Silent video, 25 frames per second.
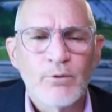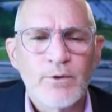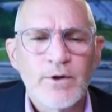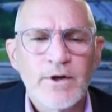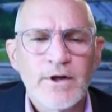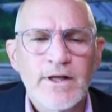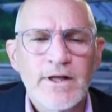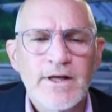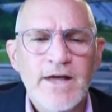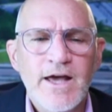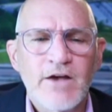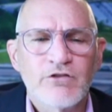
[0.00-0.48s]

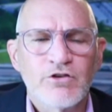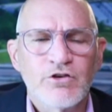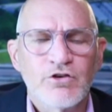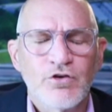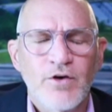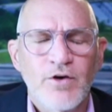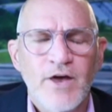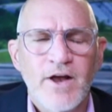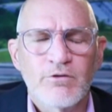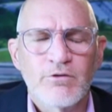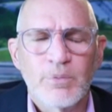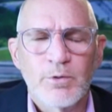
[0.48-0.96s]
really as a
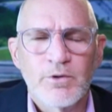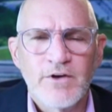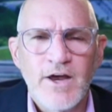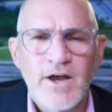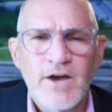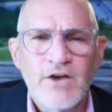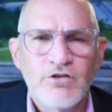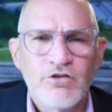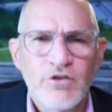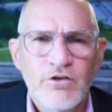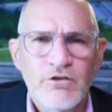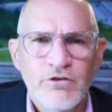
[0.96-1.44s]

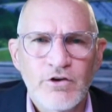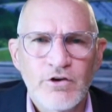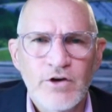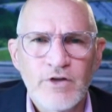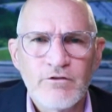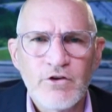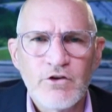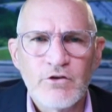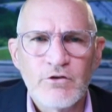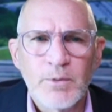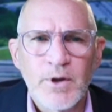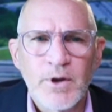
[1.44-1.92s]
transportation
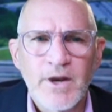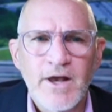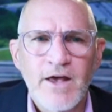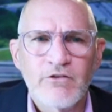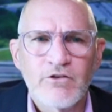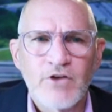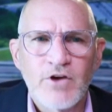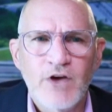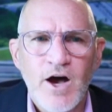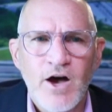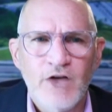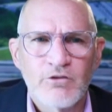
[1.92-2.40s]
service, but
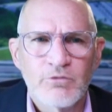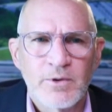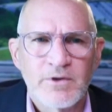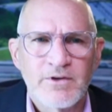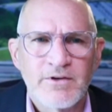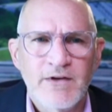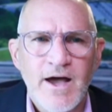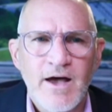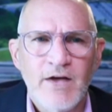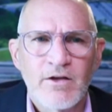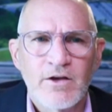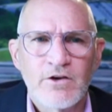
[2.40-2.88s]
as a
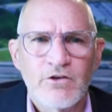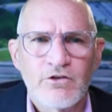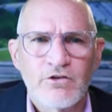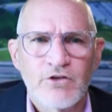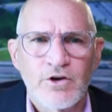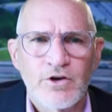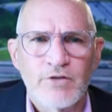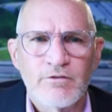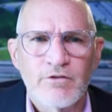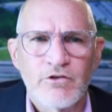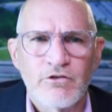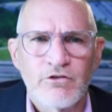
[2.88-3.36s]
hospitality
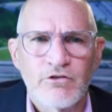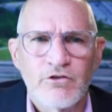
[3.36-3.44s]
service.